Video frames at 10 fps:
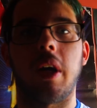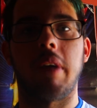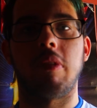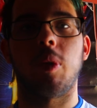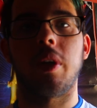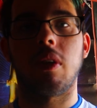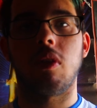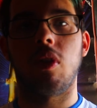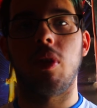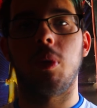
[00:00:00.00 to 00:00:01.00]
I'm going
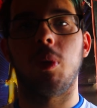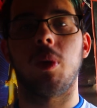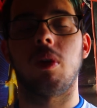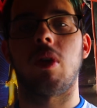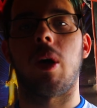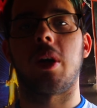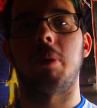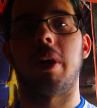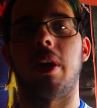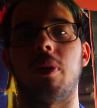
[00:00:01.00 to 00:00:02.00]
to talk
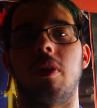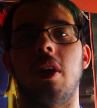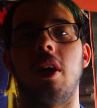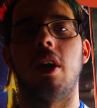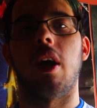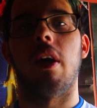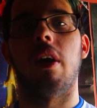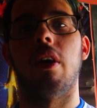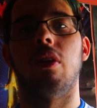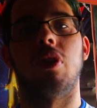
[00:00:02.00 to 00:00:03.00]
about
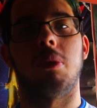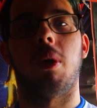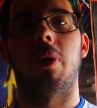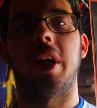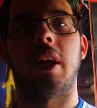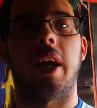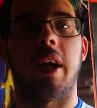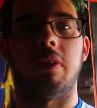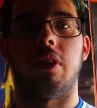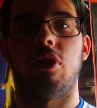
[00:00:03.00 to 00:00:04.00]
football in
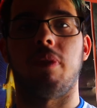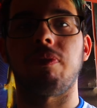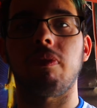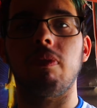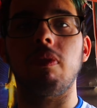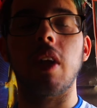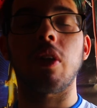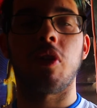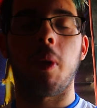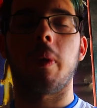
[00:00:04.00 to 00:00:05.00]
English.
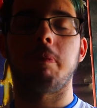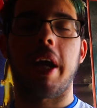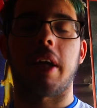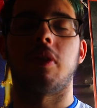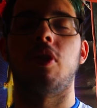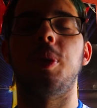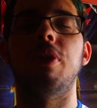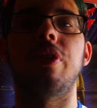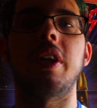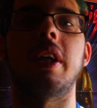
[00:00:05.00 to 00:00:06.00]
So back to the
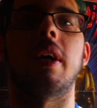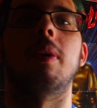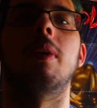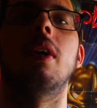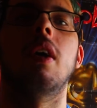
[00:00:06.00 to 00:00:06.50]
video.